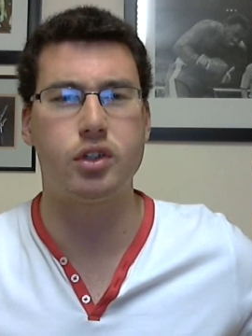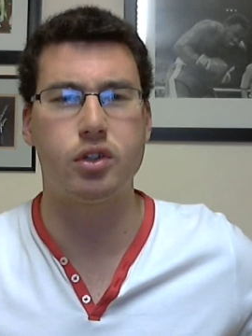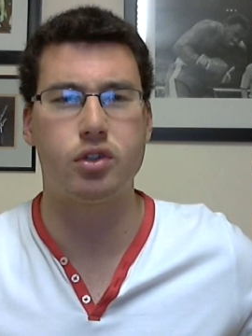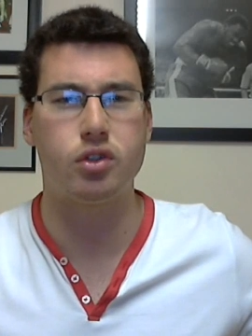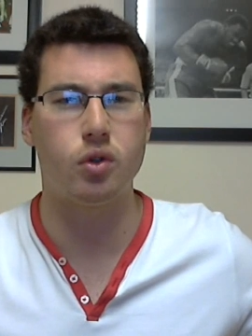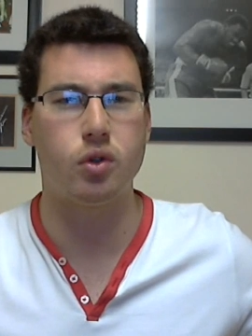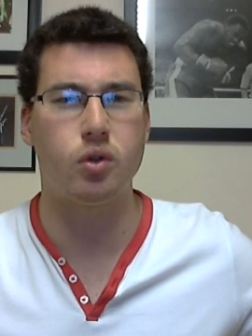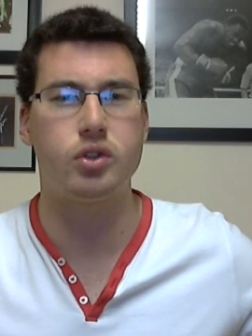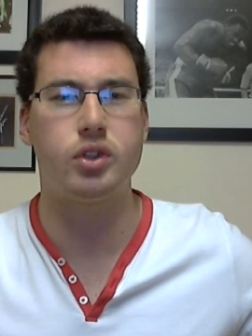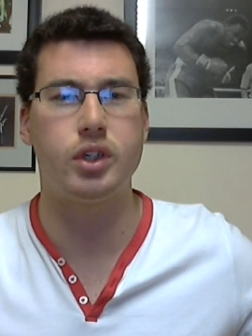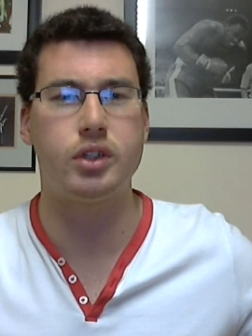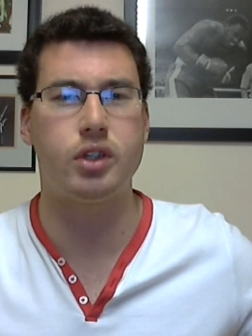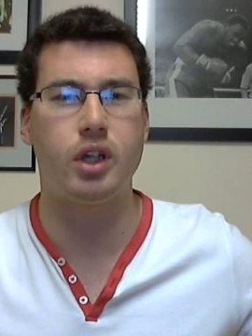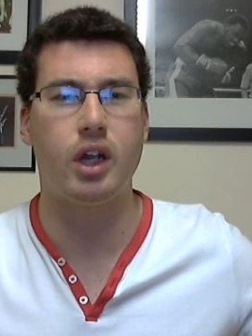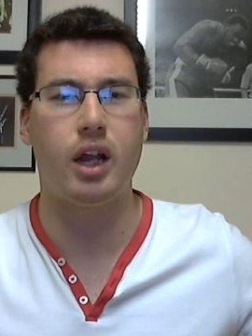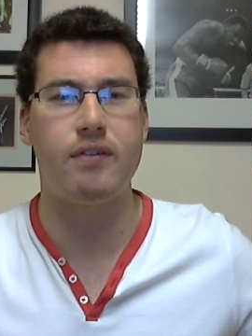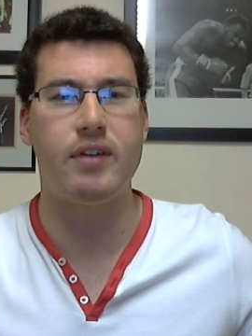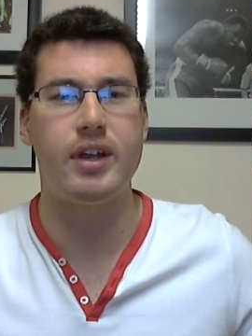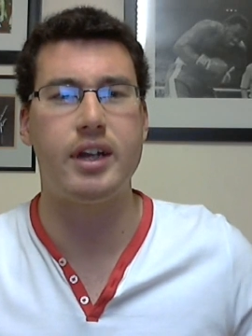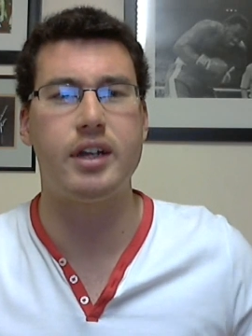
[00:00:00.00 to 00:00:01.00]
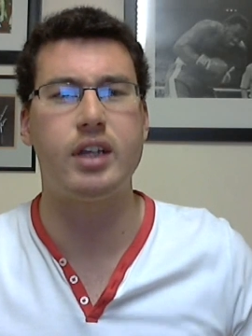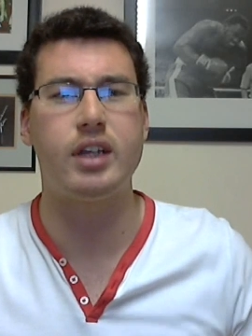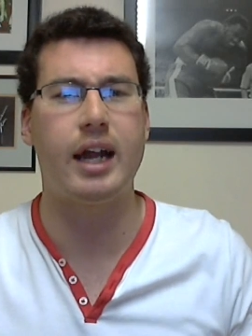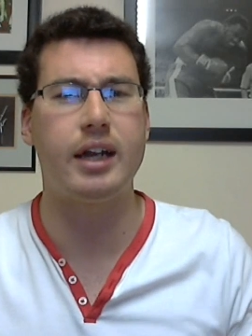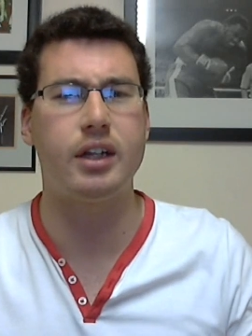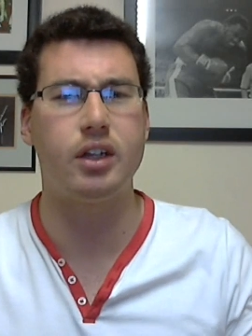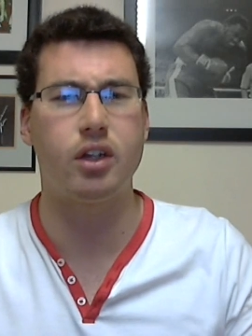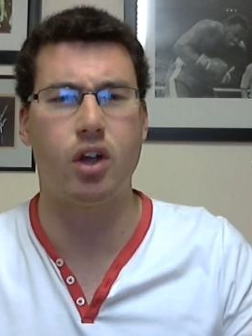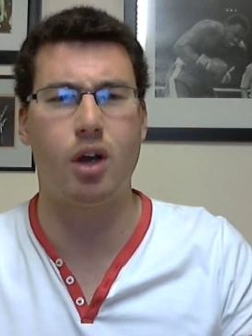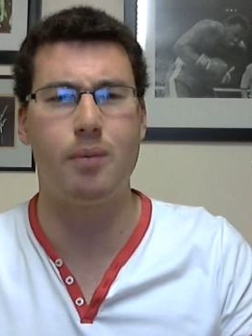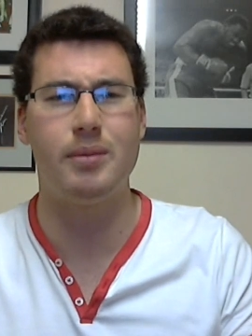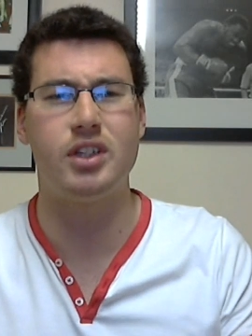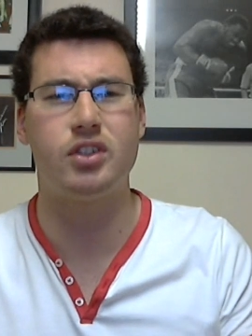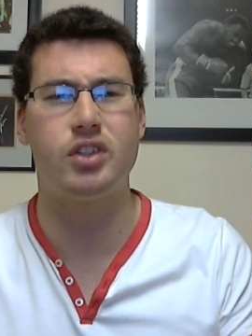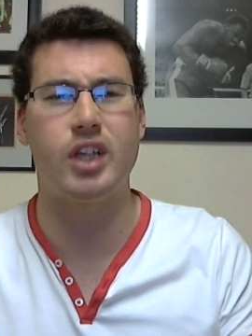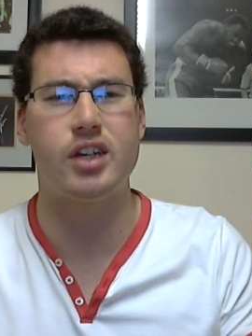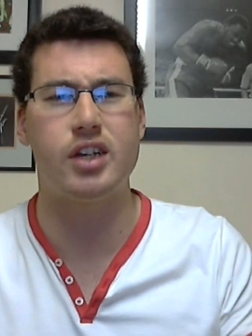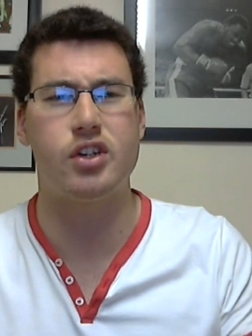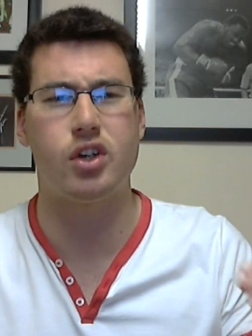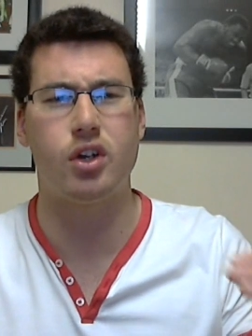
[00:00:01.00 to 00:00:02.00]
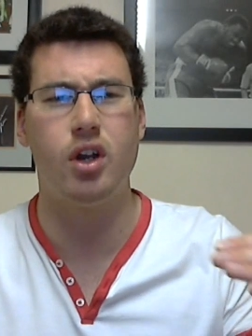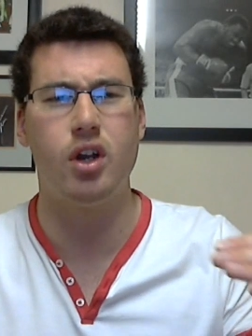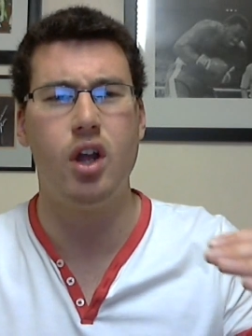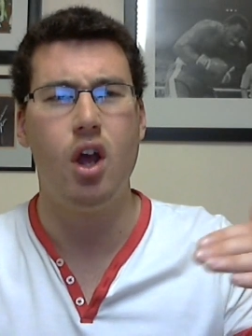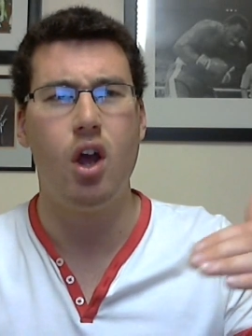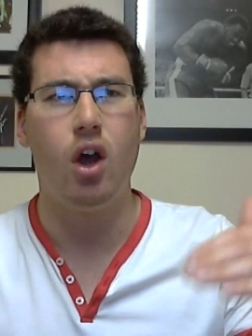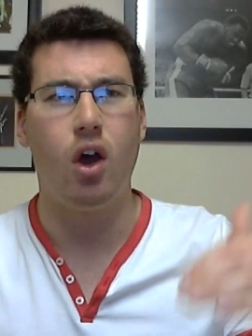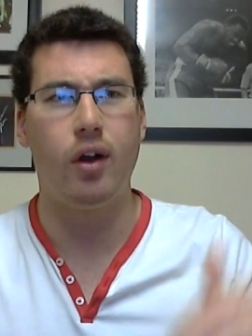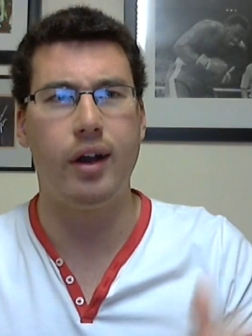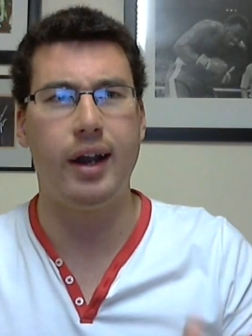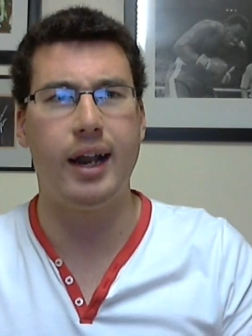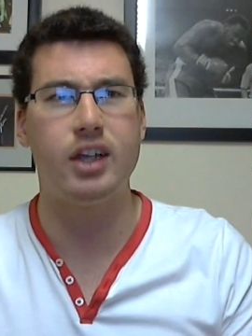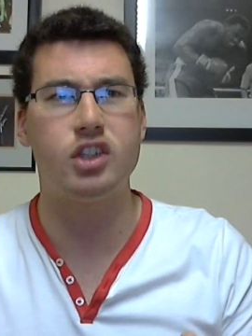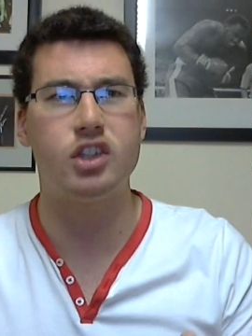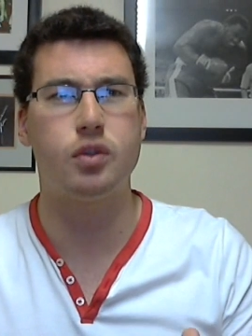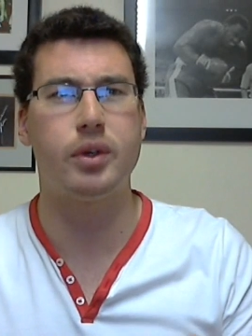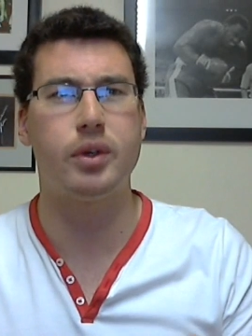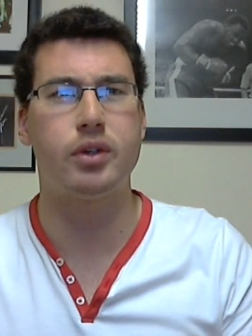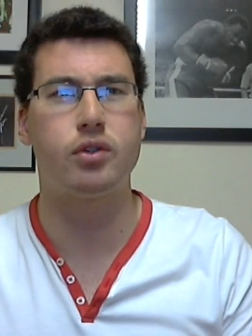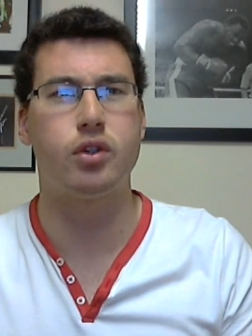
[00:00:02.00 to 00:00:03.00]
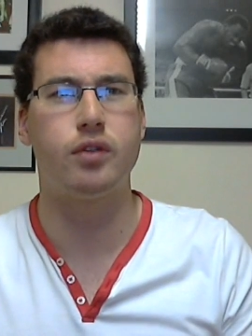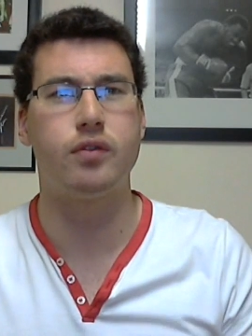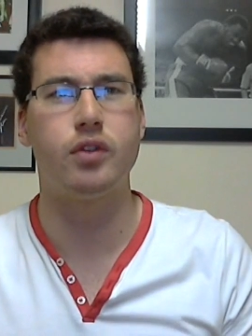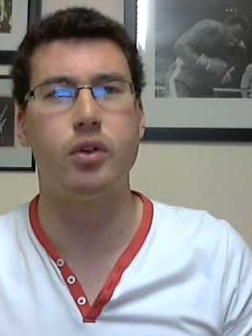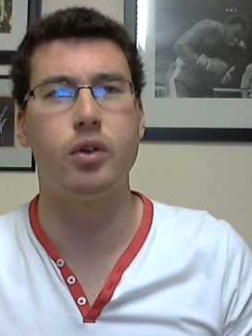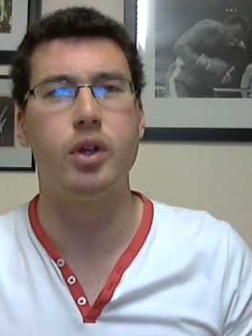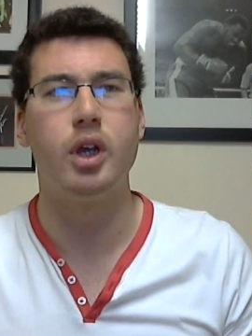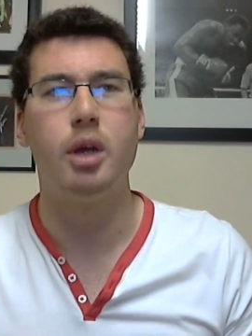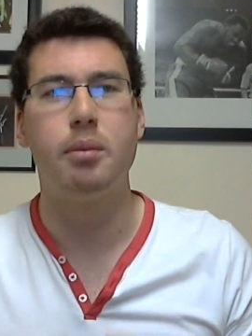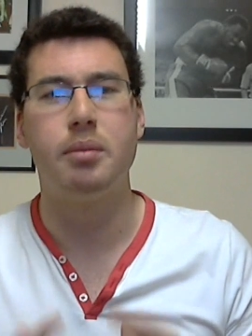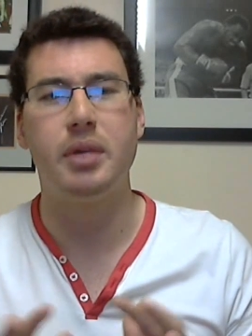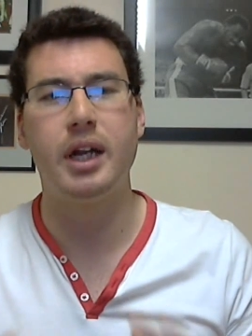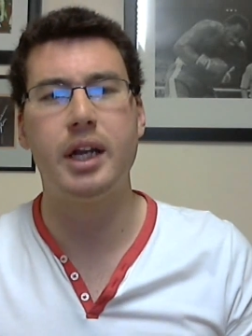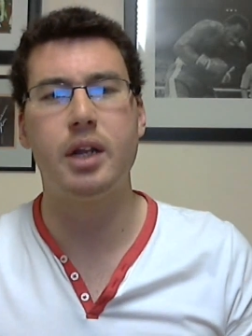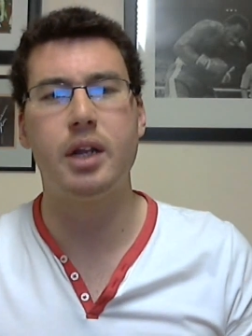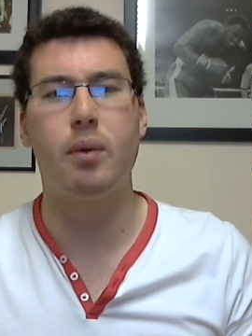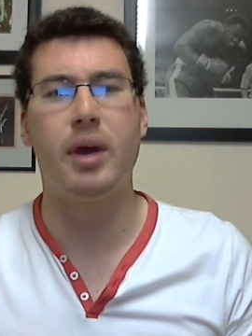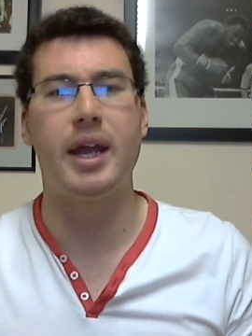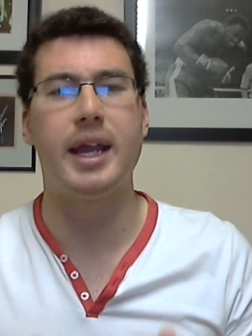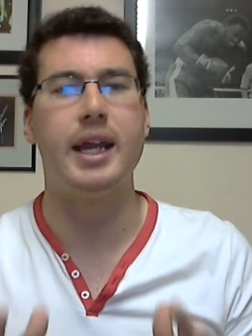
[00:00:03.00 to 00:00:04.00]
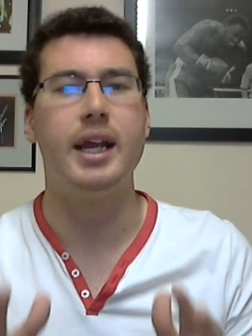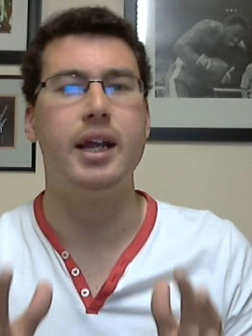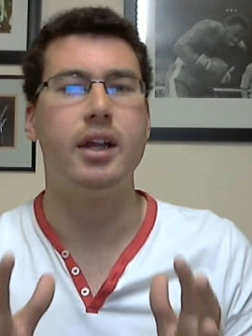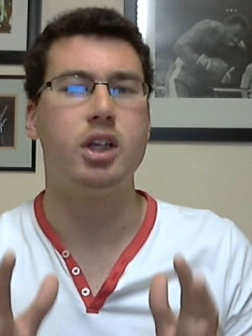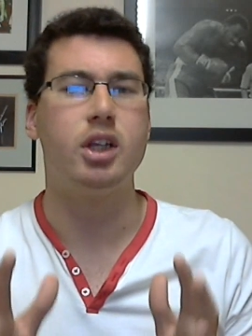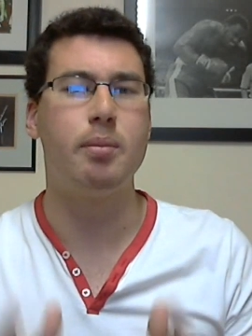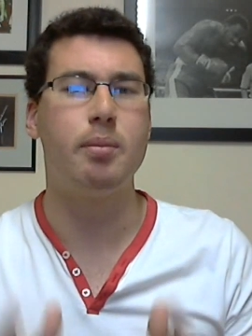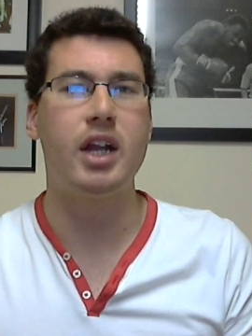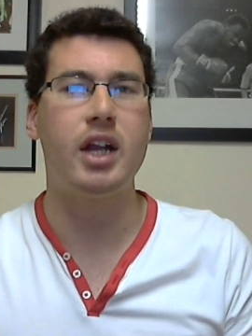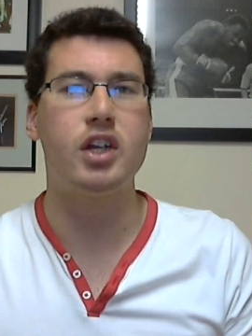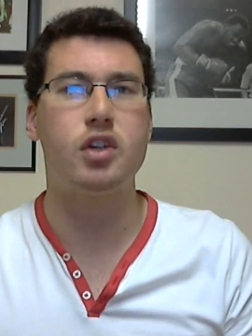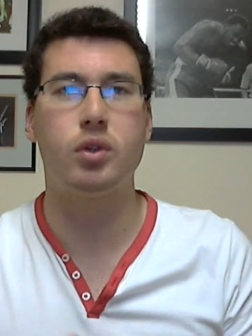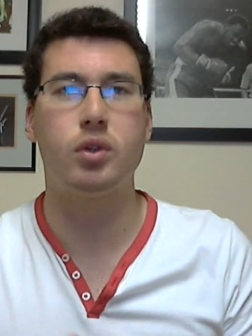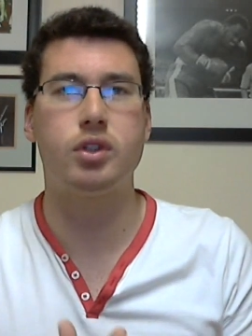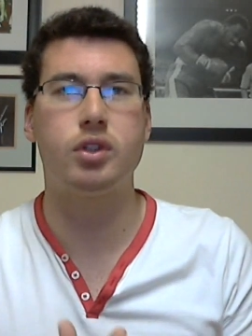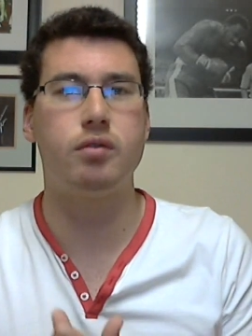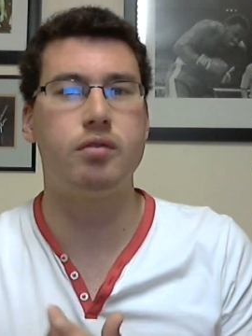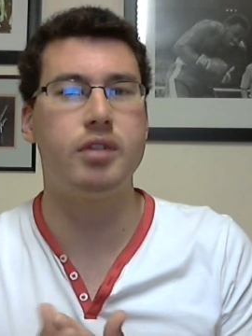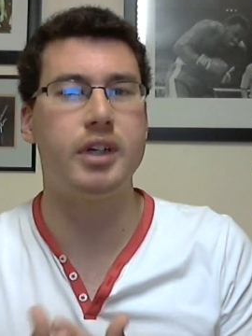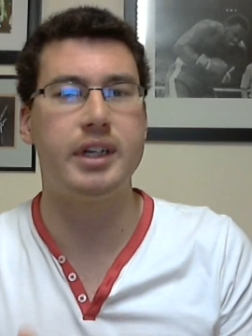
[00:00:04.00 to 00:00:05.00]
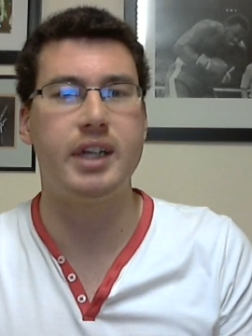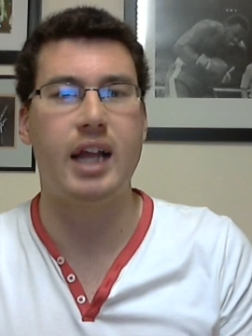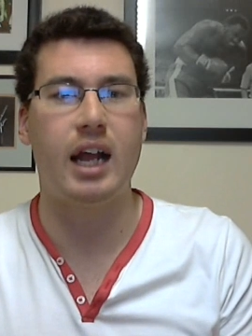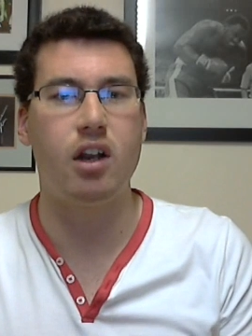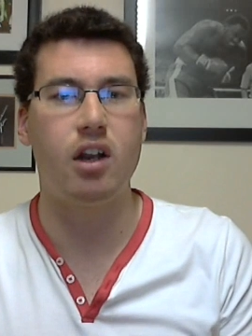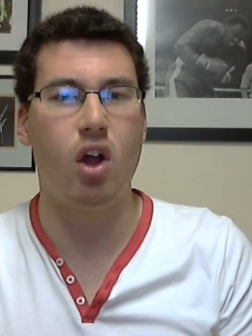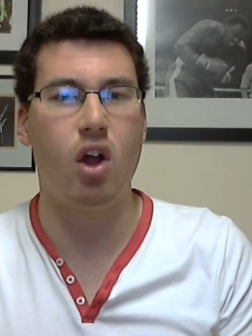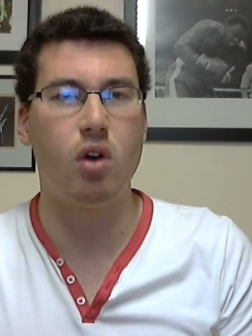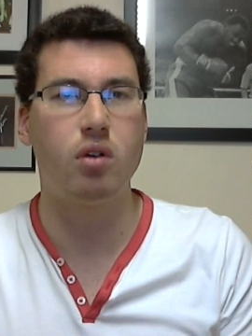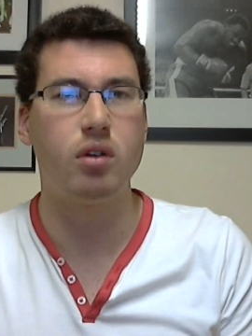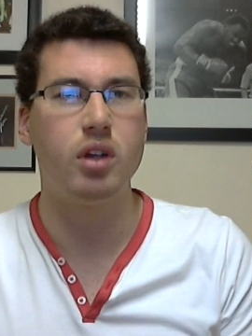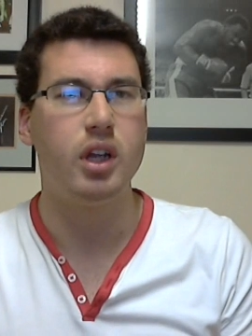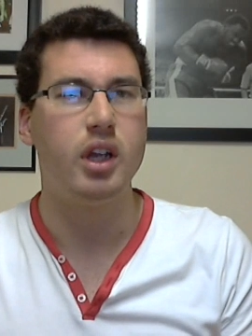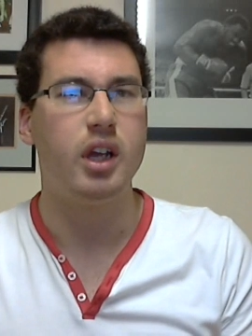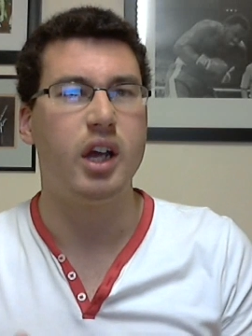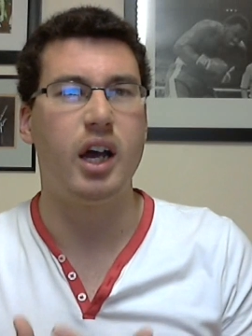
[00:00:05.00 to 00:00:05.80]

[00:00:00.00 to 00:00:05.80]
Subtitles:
to sources that I've had in the comment section on last week's review. But anyway, the match wasn't really that long.